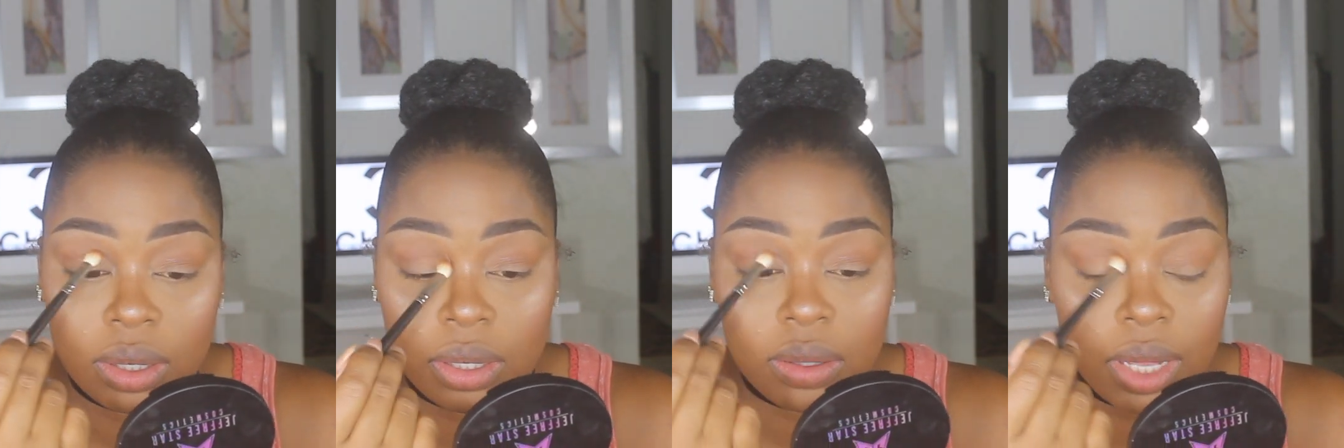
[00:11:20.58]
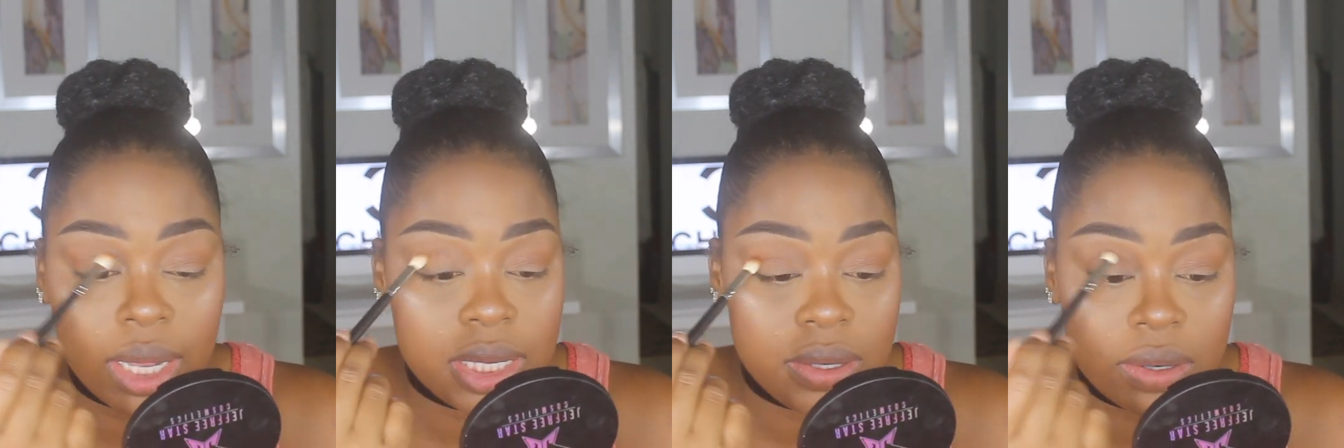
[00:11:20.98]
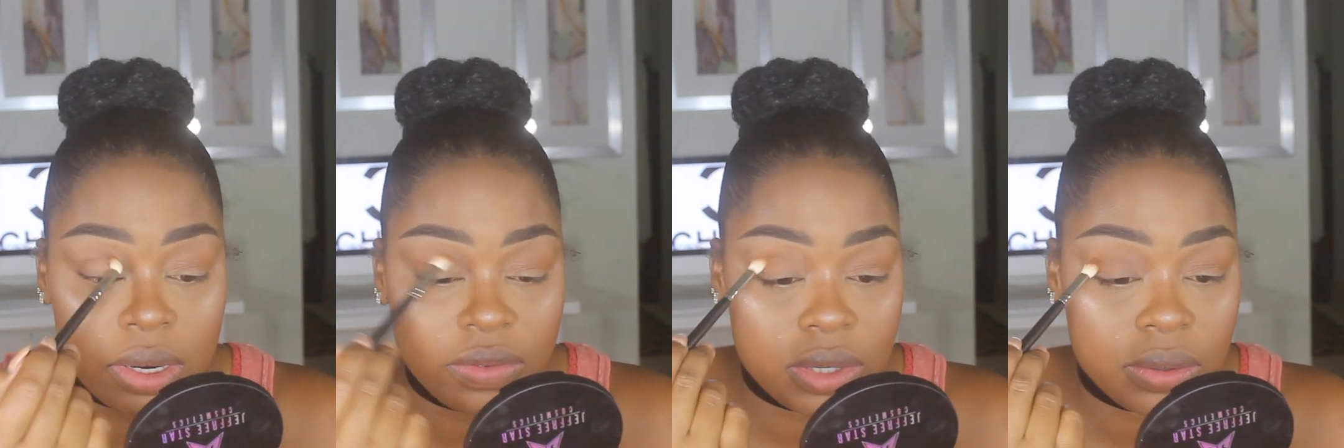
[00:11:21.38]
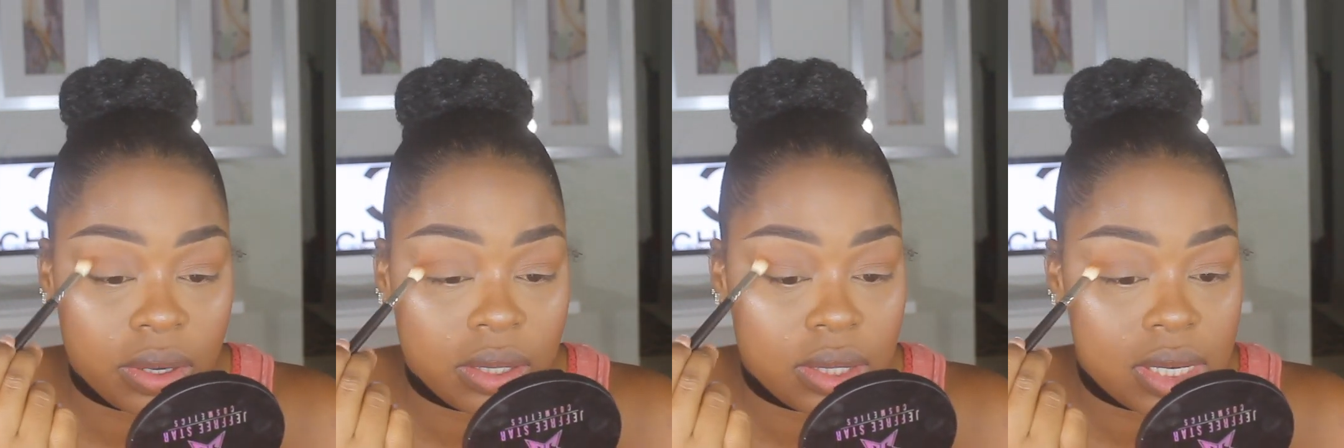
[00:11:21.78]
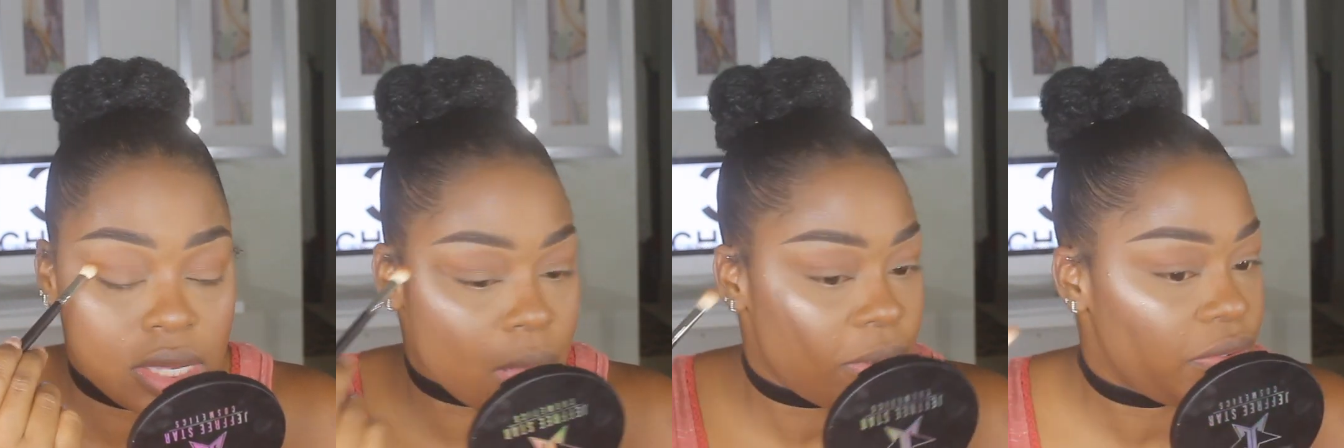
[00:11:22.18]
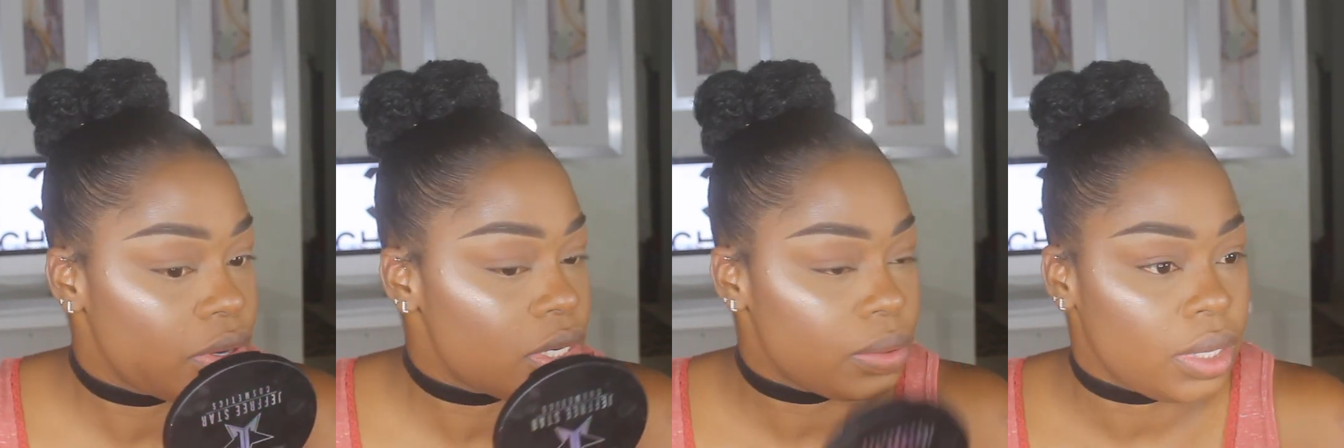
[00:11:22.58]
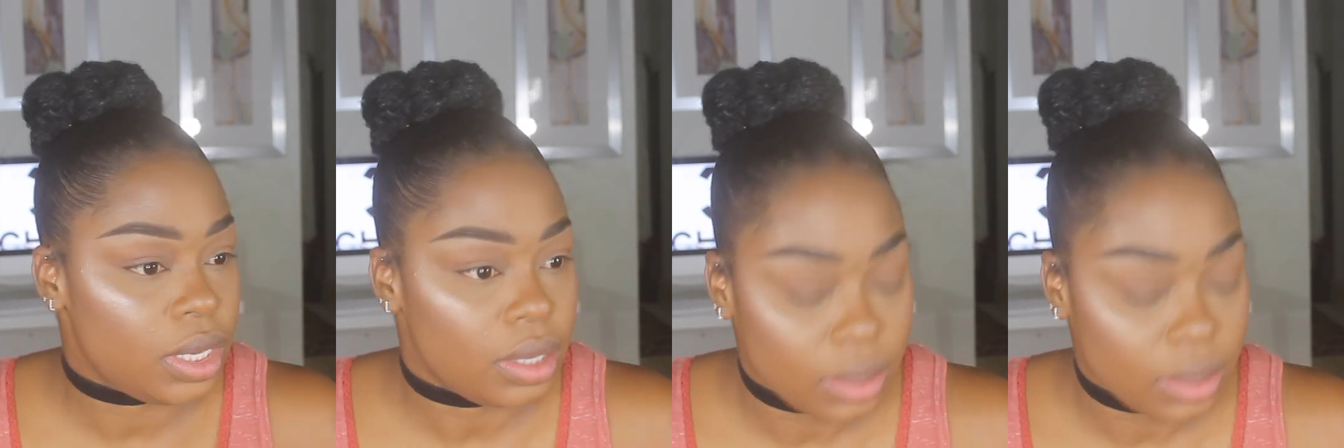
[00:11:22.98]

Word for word: And you guys, you don't have to do all this stuff if you're doing